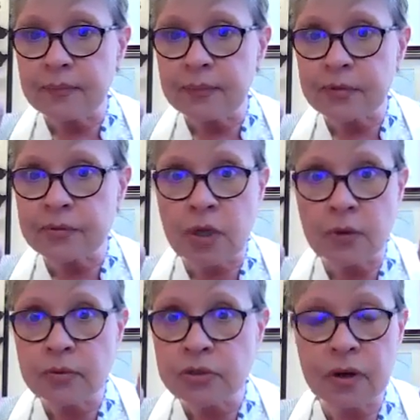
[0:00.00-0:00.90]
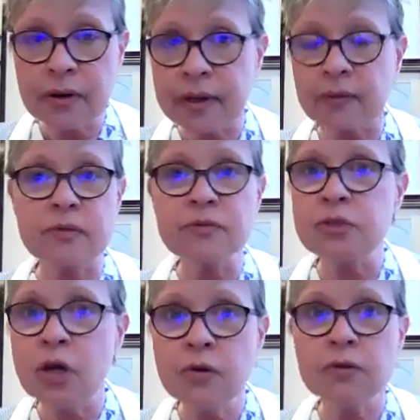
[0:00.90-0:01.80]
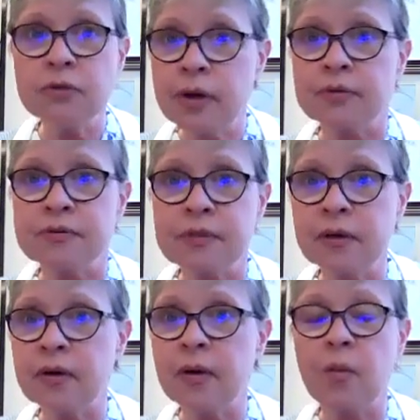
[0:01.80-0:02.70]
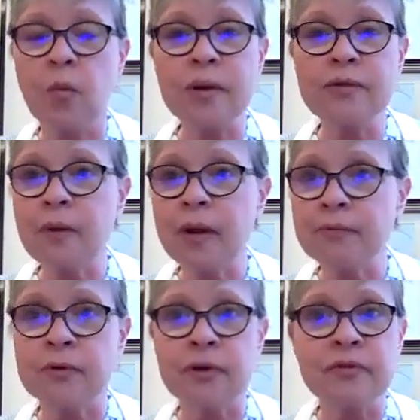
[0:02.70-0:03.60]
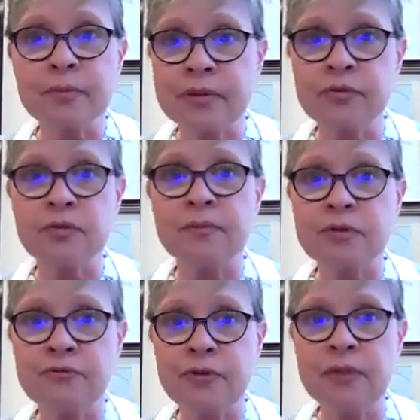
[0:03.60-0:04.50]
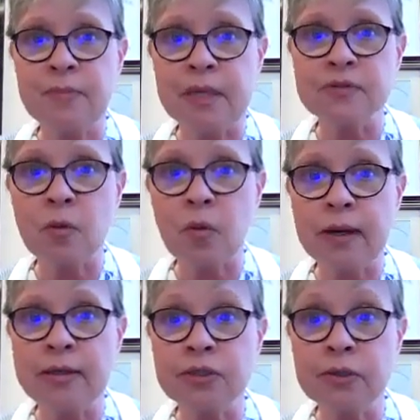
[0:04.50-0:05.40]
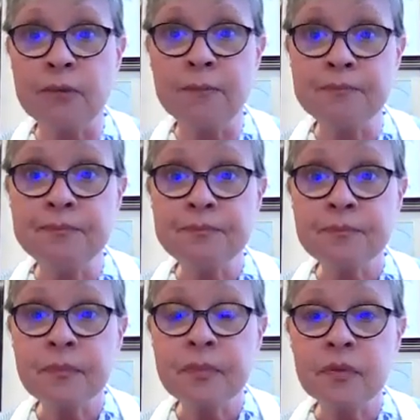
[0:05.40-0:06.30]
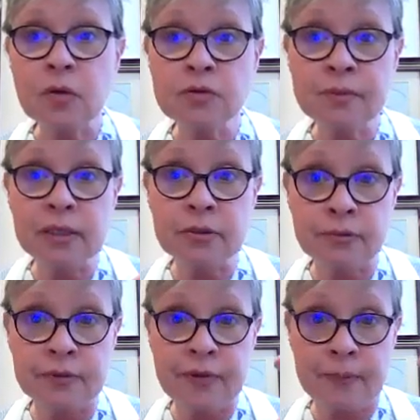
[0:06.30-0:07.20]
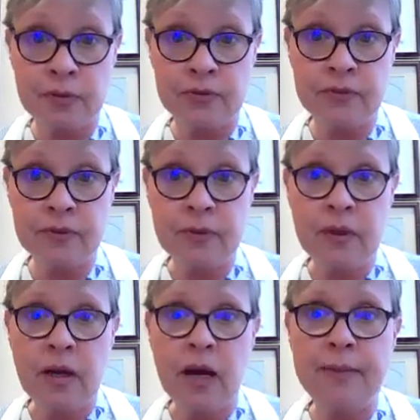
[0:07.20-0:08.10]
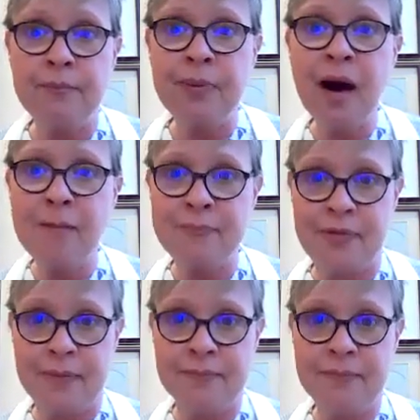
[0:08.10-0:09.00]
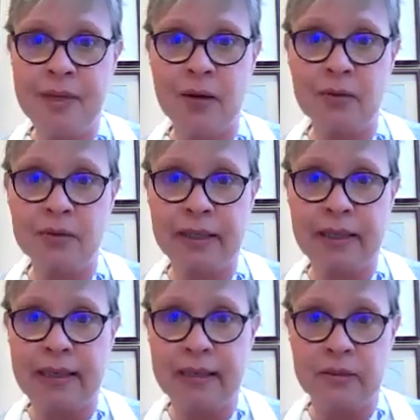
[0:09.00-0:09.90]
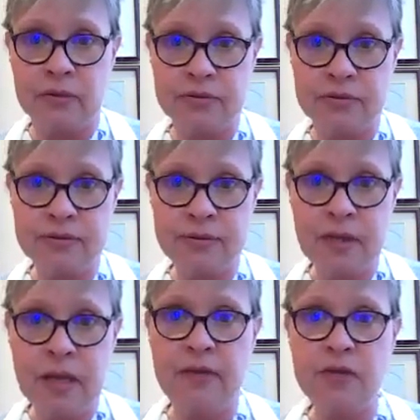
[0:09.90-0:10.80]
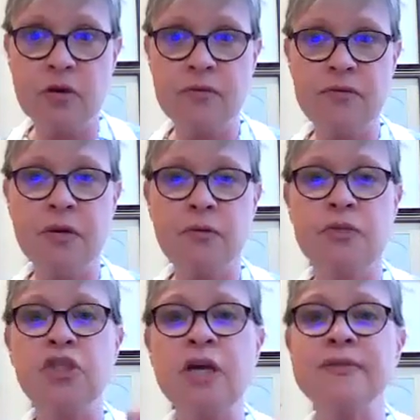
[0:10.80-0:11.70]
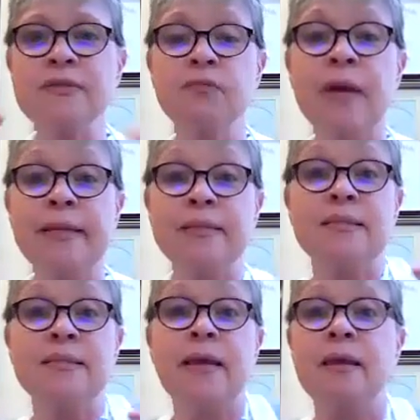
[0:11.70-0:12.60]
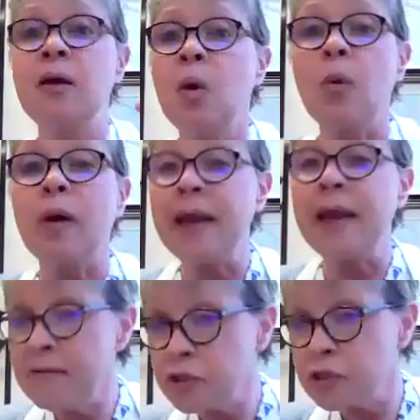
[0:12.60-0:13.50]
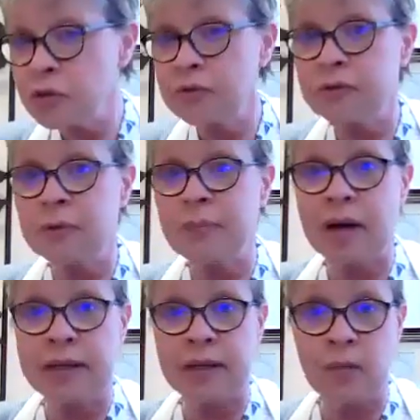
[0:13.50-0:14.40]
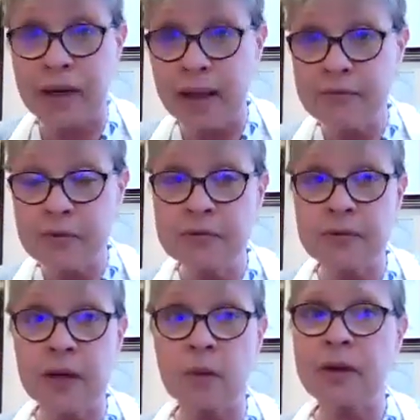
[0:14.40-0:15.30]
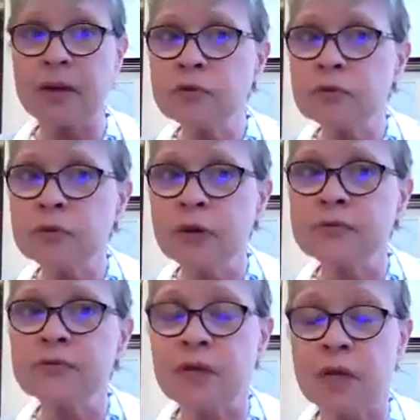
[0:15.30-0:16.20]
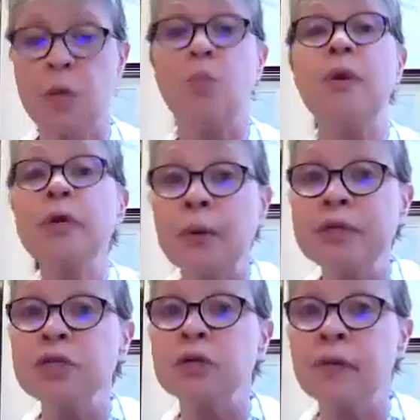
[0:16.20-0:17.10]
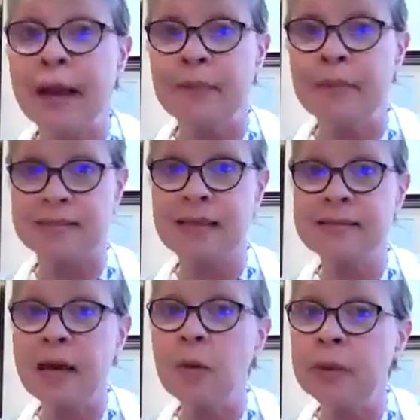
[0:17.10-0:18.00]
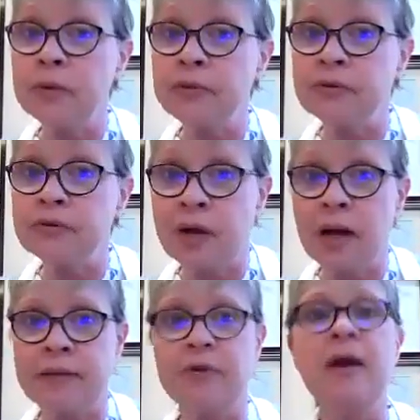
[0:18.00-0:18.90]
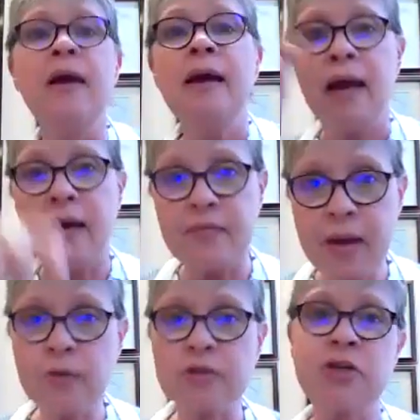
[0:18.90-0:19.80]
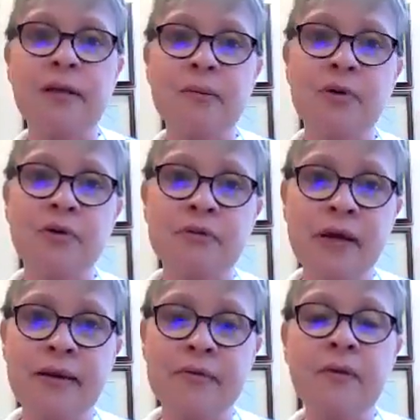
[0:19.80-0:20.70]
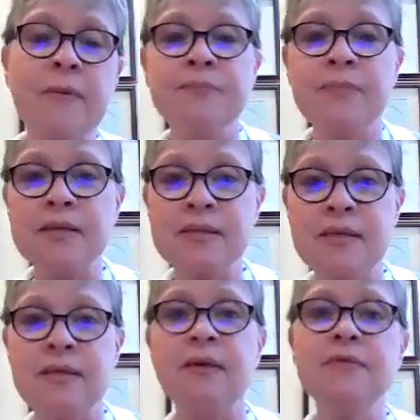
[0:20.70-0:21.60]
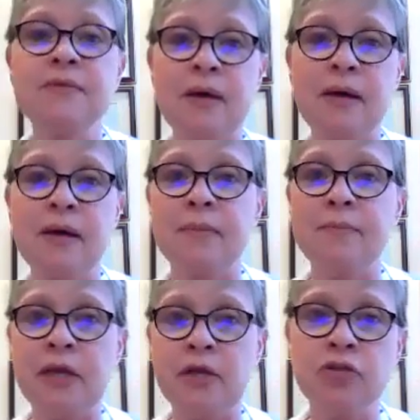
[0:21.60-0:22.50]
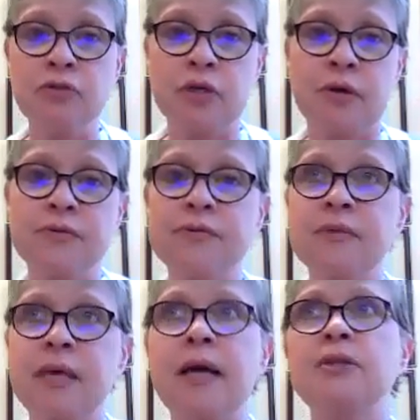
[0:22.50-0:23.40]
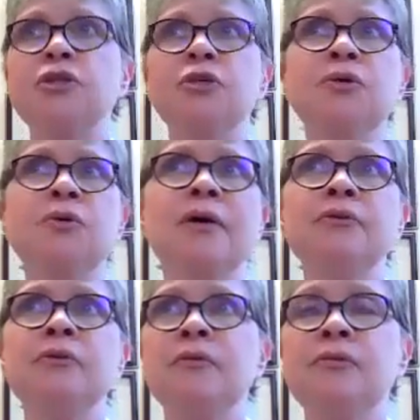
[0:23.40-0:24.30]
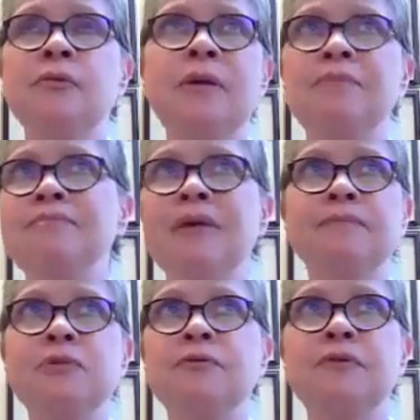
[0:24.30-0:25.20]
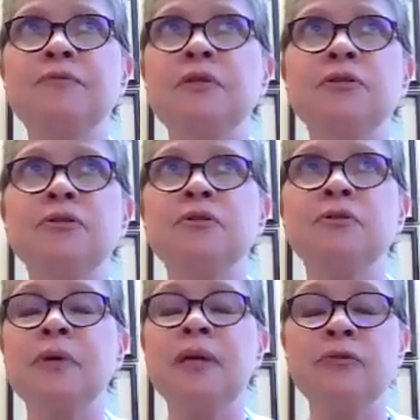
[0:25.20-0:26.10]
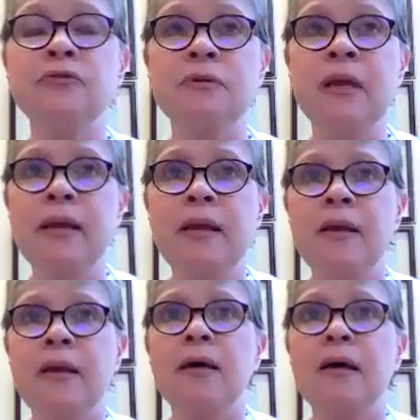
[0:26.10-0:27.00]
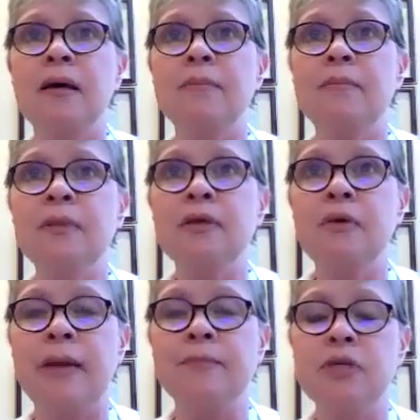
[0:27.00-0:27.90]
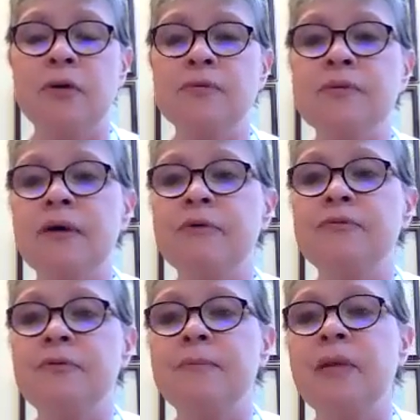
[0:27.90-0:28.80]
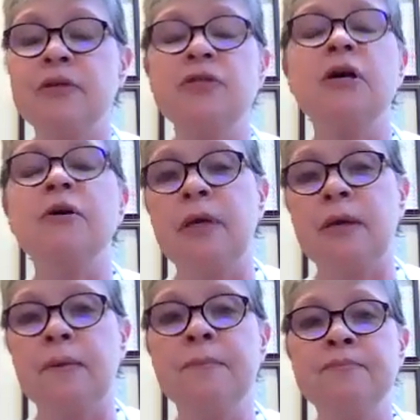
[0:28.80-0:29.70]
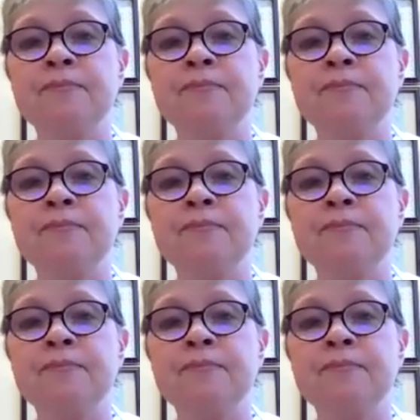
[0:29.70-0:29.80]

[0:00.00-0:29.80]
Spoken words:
there's no sugar here. There's no glucose here whatsoever in the bloodstream to feed me. So what I do, those are my GLUT receptors. I pop them out like antlers, and they're just ready to take whatever sugar's in the body, whatever is there, whatever glucose is there, we're going to grab it because that's how we will survive. And then what Schallenberger does is he gives a major dose, like a 250 to 300 milligram dose of melatonin,